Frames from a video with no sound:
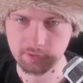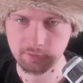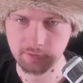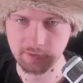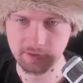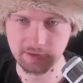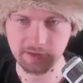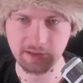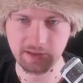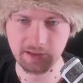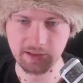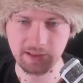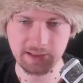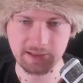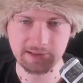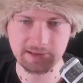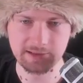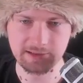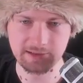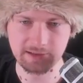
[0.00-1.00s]
But in any
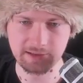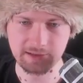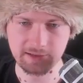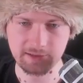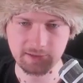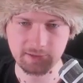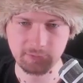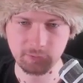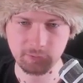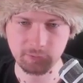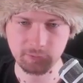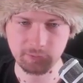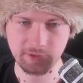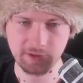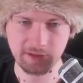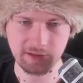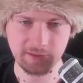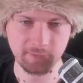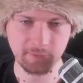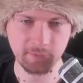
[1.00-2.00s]
case, uh,
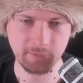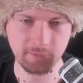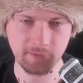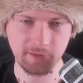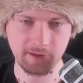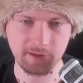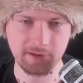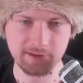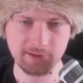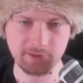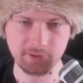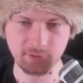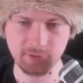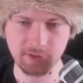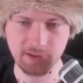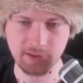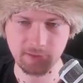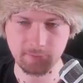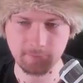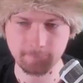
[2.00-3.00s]
they left with far less
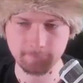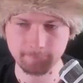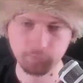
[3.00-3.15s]
troops now.